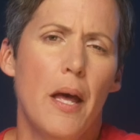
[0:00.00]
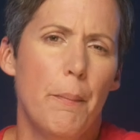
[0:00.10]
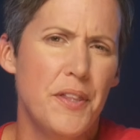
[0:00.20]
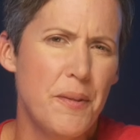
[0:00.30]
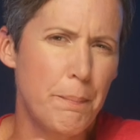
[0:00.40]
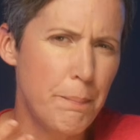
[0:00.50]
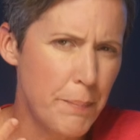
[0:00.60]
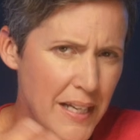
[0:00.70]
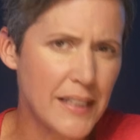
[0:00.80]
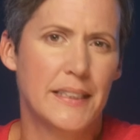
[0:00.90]
But the
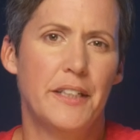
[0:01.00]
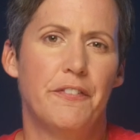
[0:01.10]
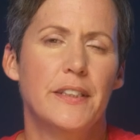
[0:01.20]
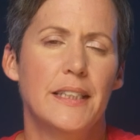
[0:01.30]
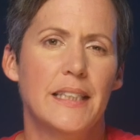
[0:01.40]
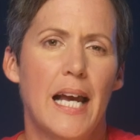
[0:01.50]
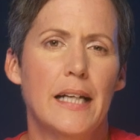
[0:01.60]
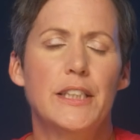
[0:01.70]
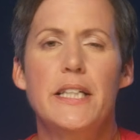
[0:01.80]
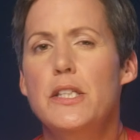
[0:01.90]
biggest difference is
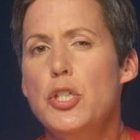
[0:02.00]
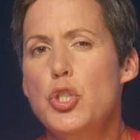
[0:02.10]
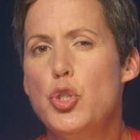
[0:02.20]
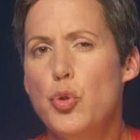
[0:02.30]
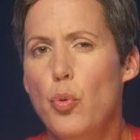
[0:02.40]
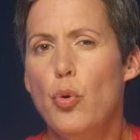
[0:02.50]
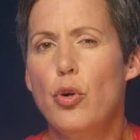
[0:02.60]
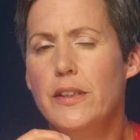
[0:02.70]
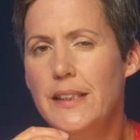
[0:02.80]
actually the drawer